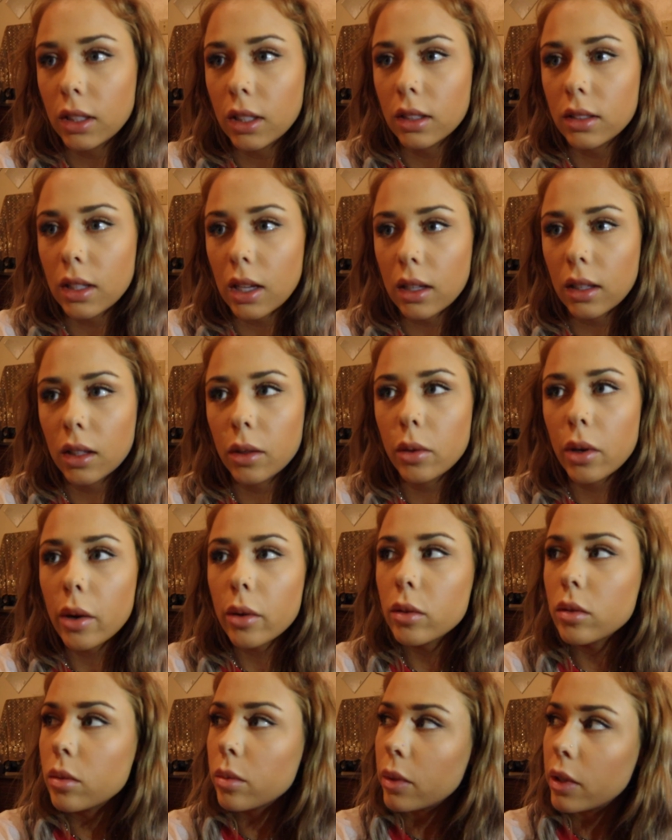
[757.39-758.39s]
is exactly what
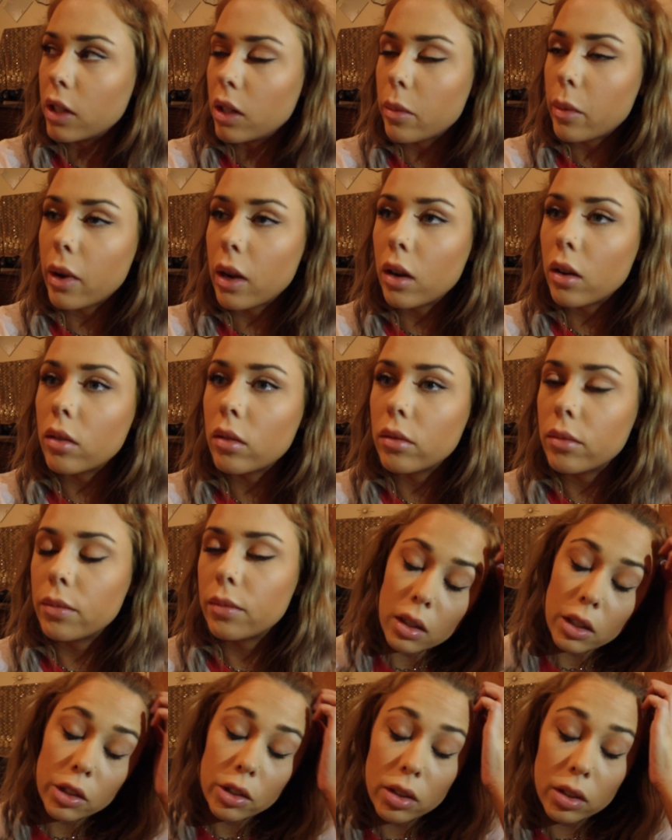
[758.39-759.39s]
I was worried about.
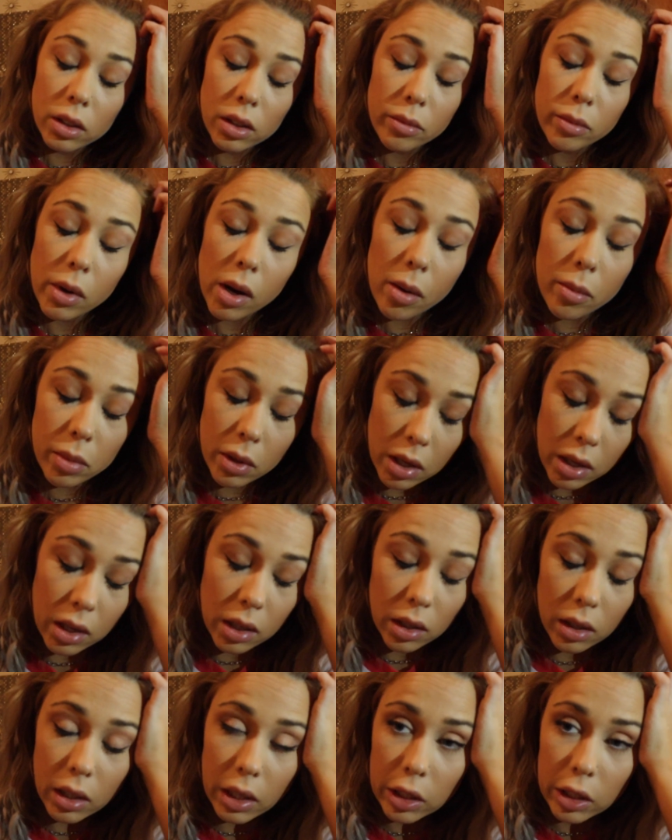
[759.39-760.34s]
I shouldn't have brought Bug.